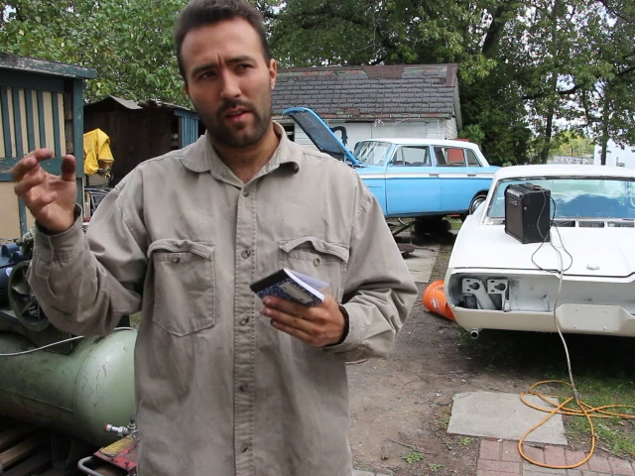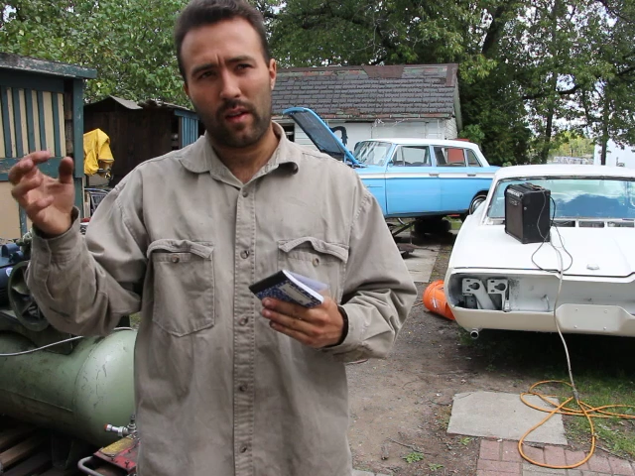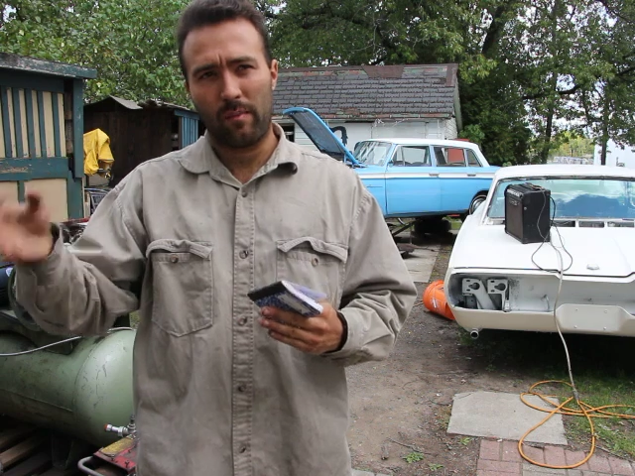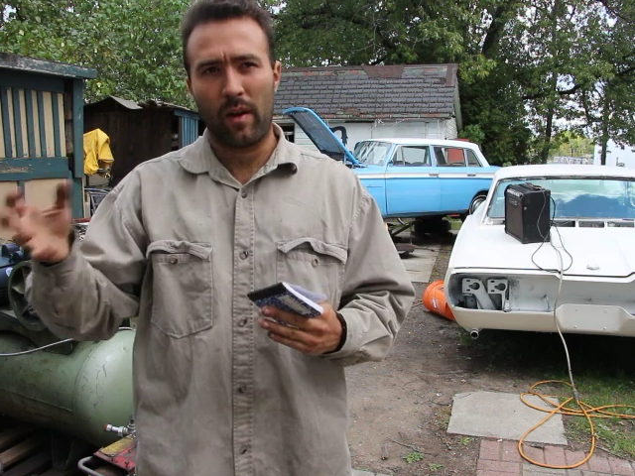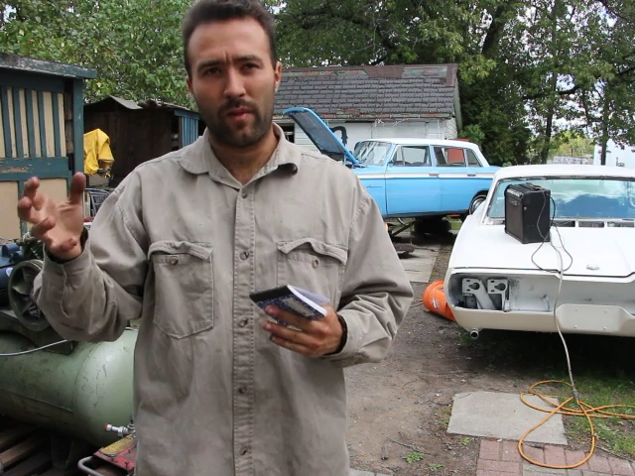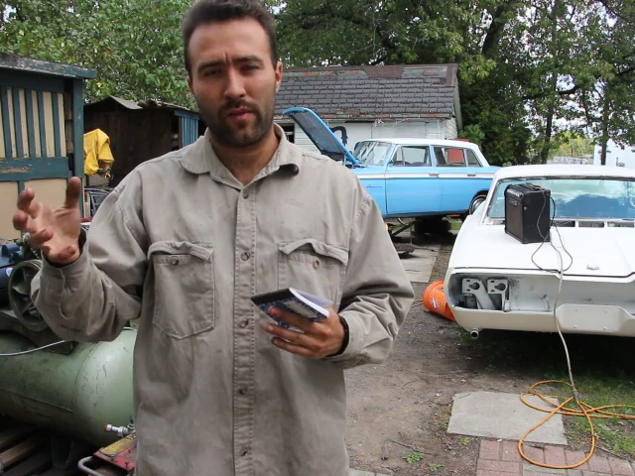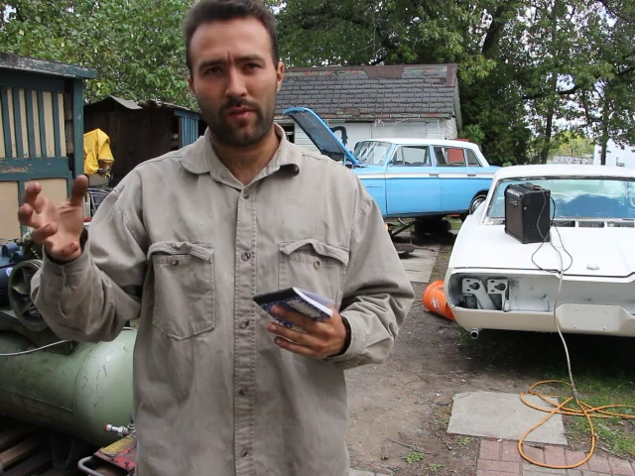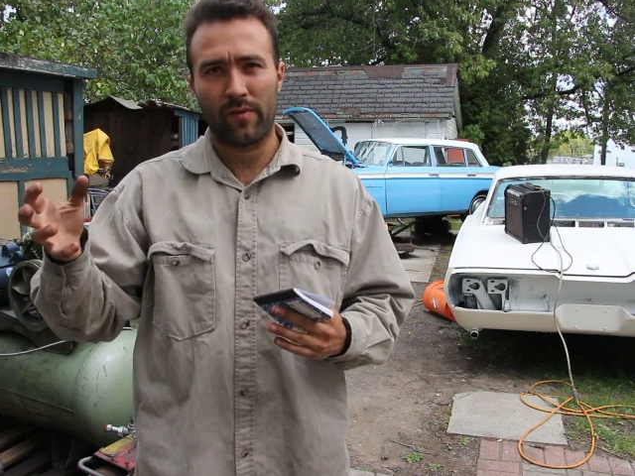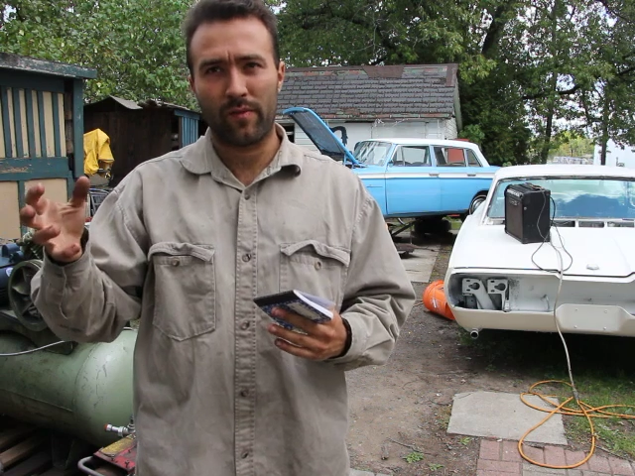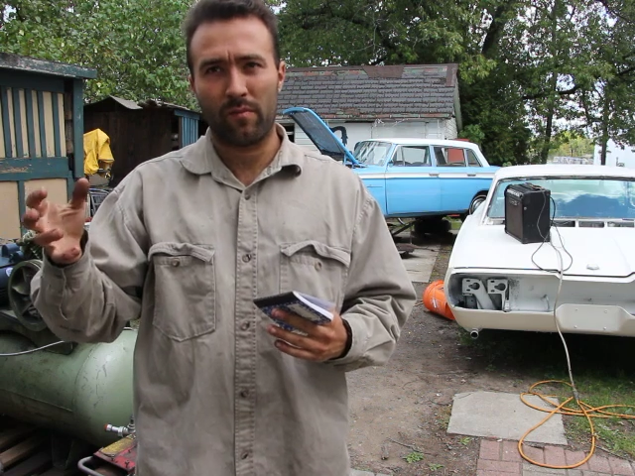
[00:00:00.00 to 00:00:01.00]
amount
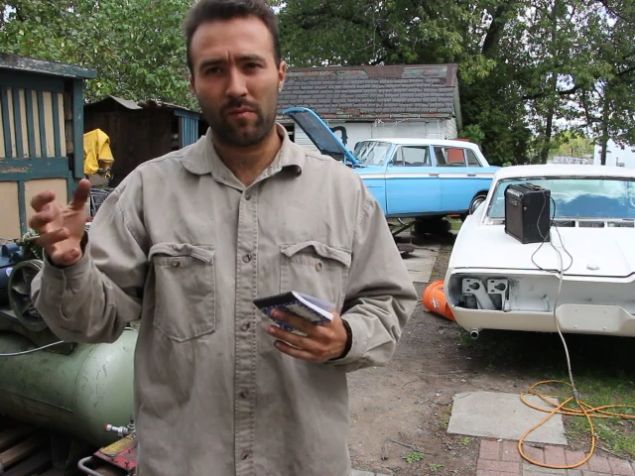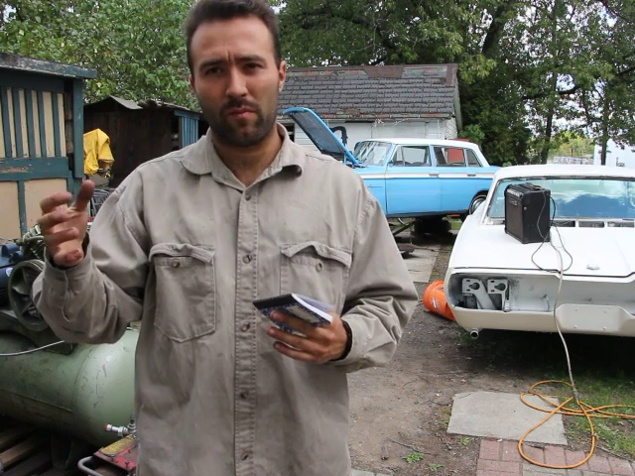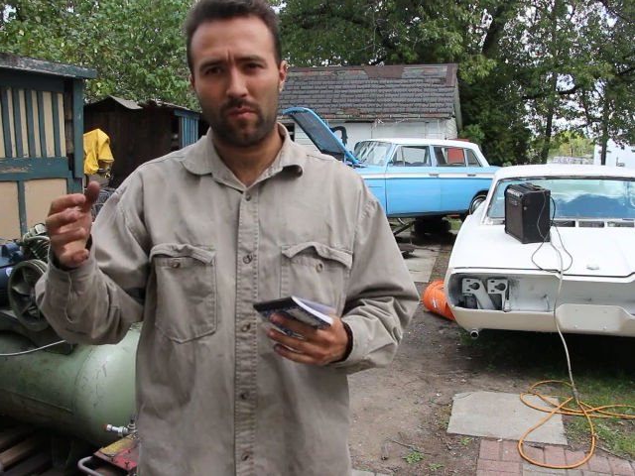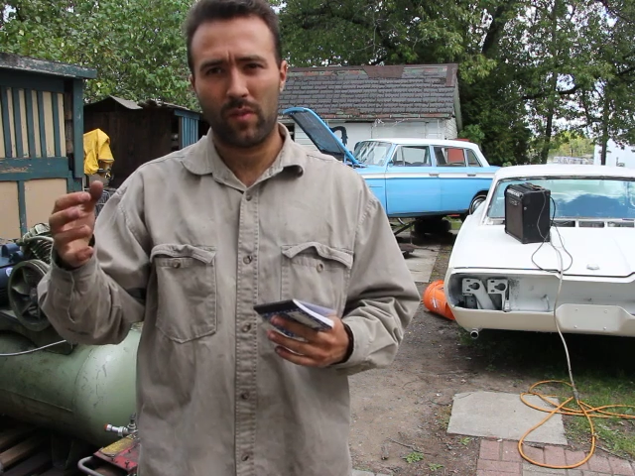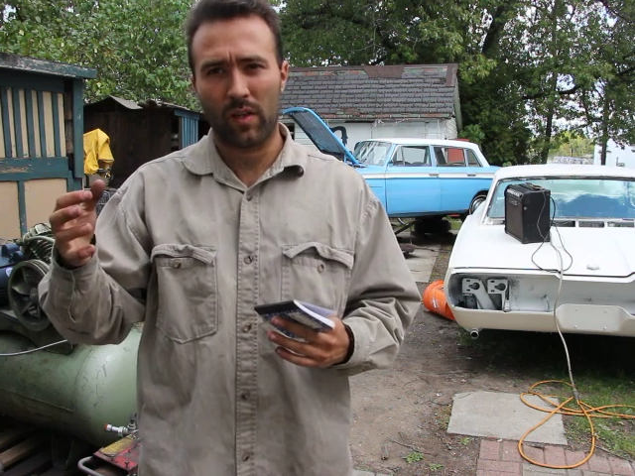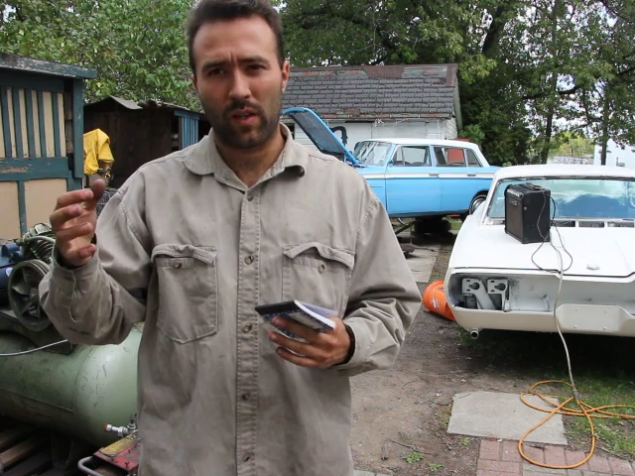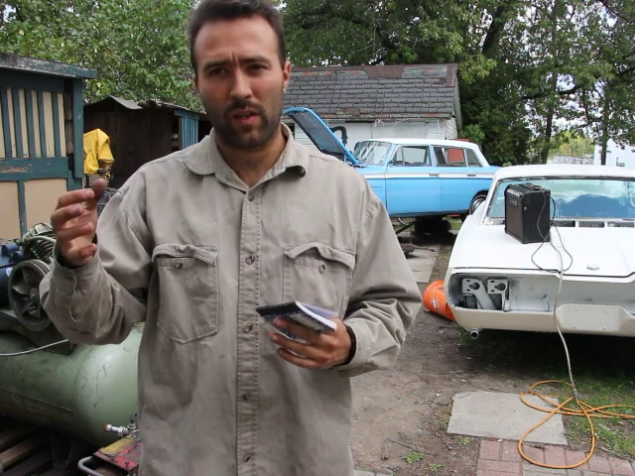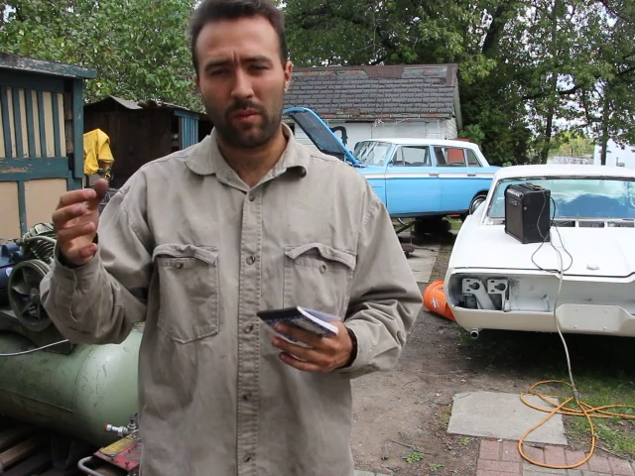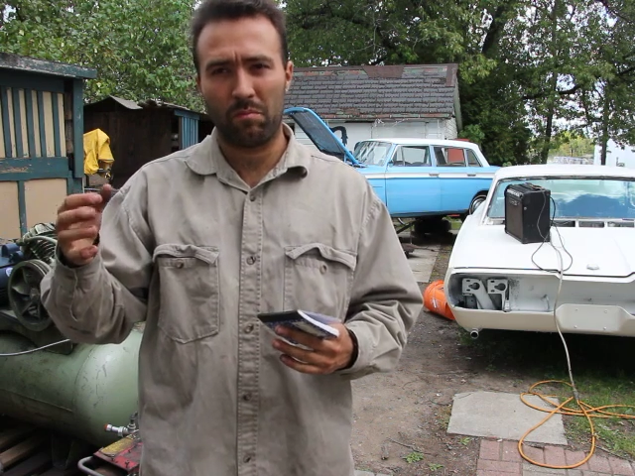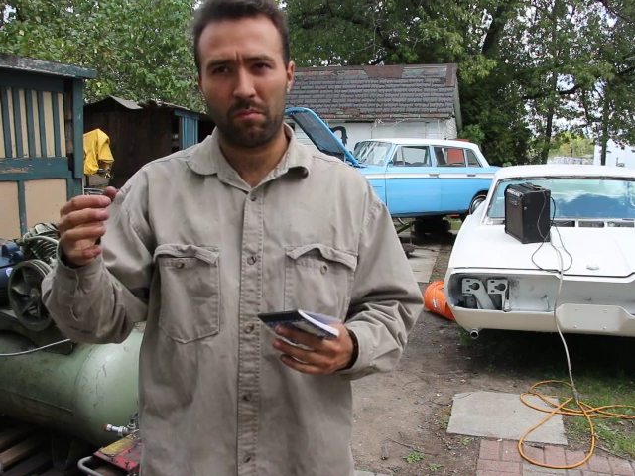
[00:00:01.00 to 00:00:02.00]

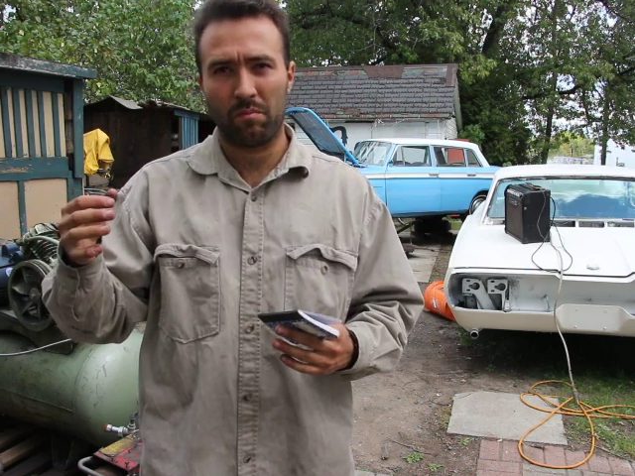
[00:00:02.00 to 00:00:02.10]
of